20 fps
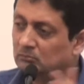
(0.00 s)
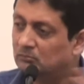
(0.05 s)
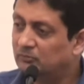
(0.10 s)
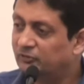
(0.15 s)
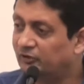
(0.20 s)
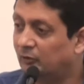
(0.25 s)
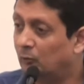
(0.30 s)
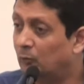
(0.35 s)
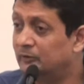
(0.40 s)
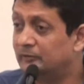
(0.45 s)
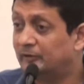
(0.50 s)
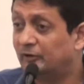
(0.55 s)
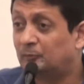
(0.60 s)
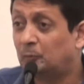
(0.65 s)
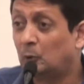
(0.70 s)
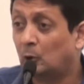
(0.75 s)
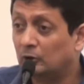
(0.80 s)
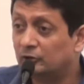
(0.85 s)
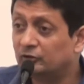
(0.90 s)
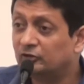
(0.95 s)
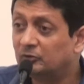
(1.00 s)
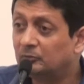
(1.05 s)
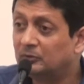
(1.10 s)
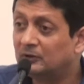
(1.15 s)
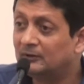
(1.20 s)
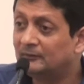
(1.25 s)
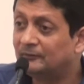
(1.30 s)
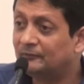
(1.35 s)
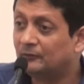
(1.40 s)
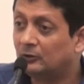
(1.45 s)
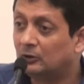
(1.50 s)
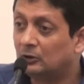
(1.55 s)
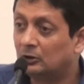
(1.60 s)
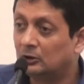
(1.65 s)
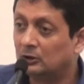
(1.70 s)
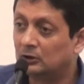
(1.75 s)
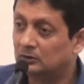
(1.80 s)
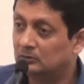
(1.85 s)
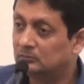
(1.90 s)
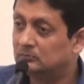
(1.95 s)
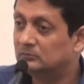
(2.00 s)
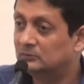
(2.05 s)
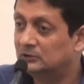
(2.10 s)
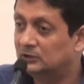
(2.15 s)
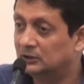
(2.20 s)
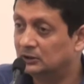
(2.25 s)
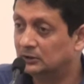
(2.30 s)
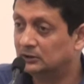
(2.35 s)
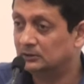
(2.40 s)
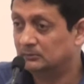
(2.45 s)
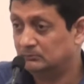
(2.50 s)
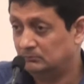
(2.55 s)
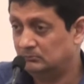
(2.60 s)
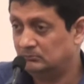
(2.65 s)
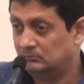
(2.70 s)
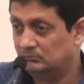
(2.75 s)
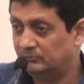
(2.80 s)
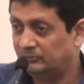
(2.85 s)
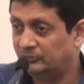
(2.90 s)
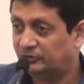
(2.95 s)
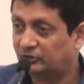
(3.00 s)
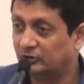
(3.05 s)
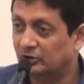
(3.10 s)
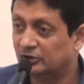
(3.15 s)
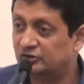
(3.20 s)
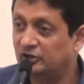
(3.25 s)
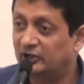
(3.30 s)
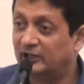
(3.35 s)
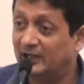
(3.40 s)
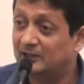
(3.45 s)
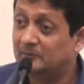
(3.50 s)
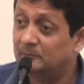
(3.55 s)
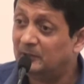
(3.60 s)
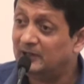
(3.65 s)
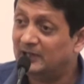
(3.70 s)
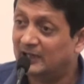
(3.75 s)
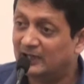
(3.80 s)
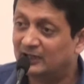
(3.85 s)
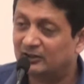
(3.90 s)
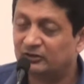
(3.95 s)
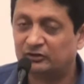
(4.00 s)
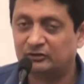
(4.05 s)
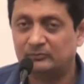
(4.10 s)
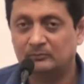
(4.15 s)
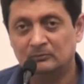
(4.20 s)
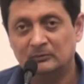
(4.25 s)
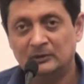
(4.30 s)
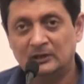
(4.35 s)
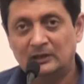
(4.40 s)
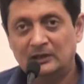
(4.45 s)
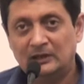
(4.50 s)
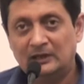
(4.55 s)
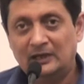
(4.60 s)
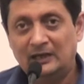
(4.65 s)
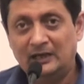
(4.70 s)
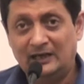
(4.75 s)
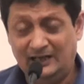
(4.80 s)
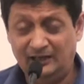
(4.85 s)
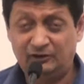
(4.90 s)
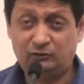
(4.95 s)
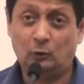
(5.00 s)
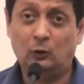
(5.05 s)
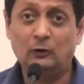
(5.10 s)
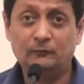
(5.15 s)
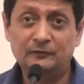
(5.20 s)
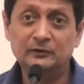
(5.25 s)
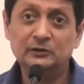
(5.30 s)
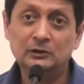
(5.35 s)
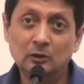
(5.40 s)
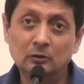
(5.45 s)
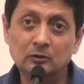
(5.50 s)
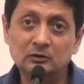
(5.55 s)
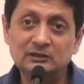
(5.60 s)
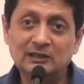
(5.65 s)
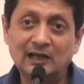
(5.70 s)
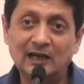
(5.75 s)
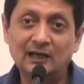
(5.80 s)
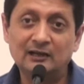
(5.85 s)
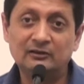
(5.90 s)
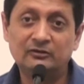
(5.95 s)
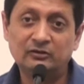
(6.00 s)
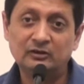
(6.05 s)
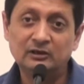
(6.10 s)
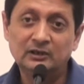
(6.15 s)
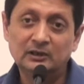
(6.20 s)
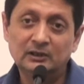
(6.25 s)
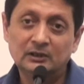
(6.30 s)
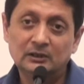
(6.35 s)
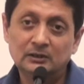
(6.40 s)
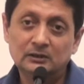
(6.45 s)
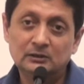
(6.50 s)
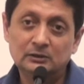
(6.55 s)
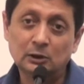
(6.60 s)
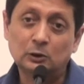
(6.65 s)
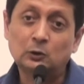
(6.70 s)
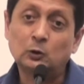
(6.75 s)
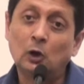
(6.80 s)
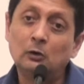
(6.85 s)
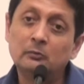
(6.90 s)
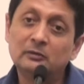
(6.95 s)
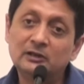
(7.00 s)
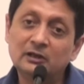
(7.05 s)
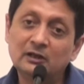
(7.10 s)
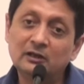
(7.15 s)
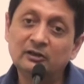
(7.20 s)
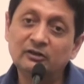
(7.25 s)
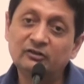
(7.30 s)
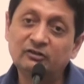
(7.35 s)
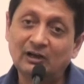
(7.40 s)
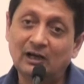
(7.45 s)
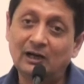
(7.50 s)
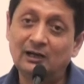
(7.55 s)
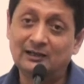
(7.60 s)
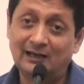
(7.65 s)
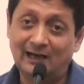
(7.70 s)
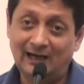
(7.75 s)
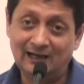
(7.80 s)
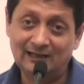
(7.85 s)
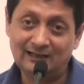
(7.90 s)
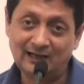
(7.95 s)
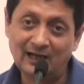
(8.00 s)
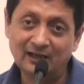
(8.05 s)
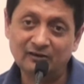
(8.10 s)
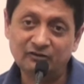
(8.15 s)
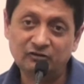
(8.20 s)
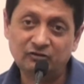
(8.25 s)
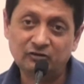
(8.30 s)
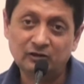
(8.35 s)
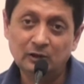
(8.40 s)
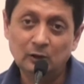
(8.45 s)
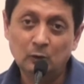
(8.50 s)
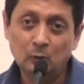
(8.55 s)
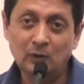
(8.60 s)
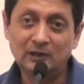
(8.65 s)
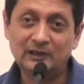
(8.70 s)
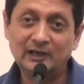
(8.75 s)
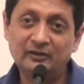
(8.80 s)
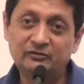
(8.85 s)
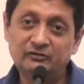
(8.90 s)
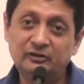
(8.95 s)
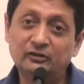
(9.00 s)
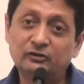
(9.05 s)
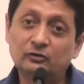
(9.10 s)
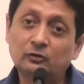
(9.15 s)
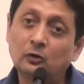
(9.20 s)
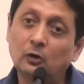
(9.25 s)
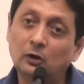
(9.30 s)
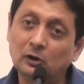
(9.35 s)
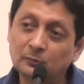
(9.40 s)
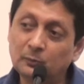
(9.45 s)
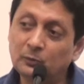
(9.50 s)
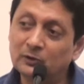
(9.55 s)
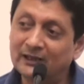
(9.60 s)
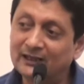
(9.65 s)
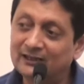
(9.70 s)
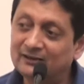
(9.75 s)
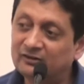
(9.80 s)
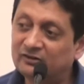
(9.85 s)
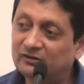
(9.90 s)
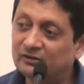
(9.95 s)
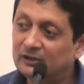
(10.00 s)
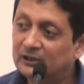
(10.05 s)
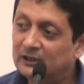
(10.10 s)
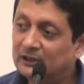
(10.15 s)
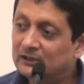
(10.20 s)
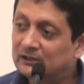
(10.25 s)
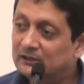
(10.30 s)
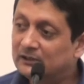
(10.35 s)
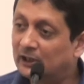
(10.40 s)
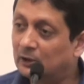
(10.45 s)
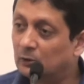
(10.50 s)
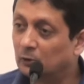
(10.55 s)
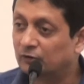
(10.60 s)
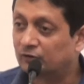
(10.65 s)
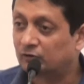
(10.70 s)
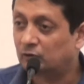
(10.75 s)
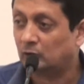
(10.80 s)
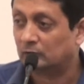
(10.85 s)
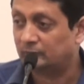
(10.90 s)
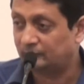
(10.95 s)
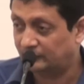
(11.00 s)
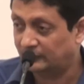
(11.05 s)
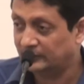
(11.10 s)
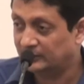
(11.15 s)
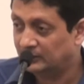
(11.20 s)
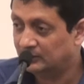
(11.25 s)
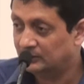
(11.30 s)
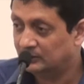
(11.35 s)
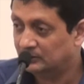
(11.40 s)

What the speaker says: someone responsible for the surging NPAs. It's often known that the commoners are harassed, whereas these corporates, they go scot-free.